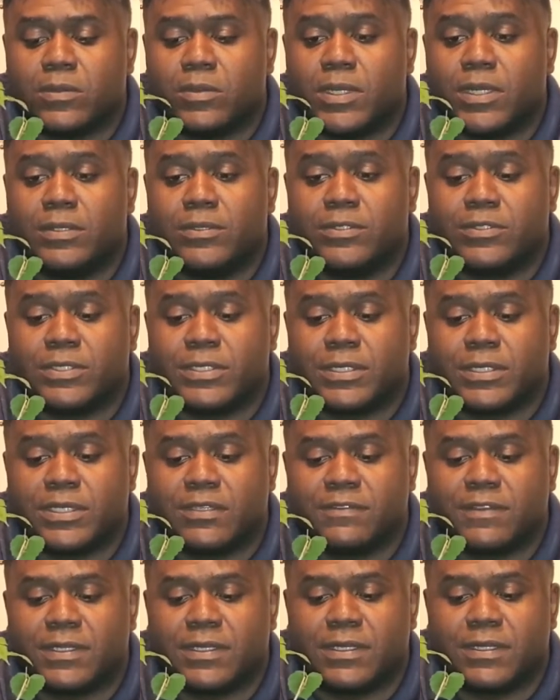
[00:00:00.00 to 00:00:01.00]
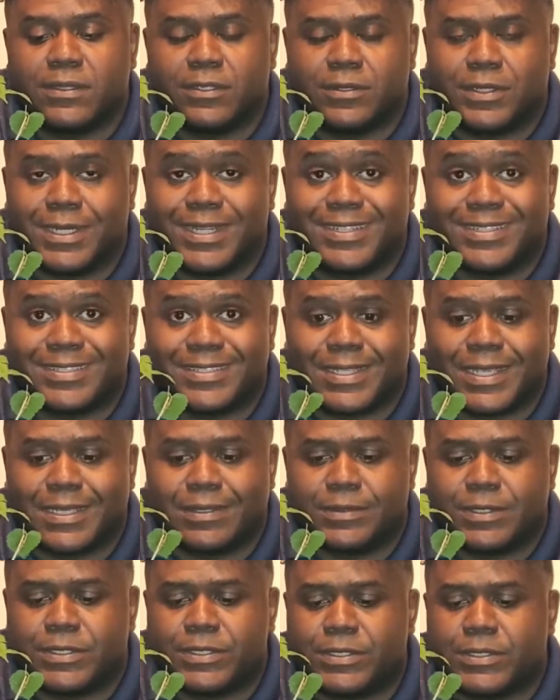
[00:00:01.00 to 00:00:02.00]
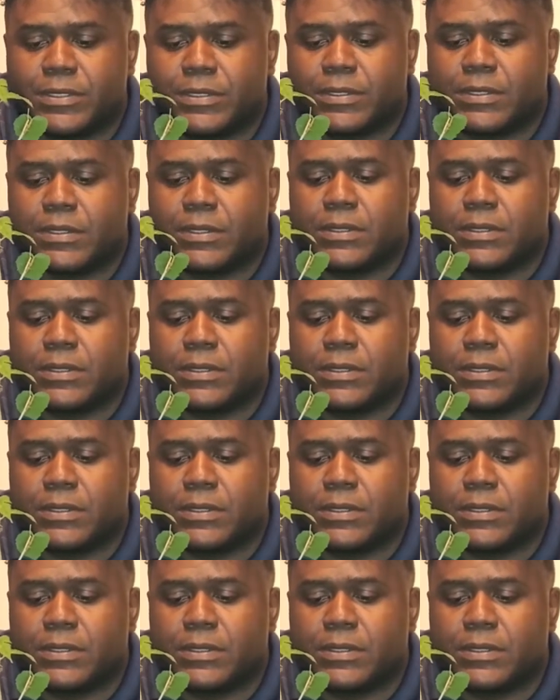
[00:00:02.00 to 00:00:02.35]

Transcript: while they're significant, they're not established.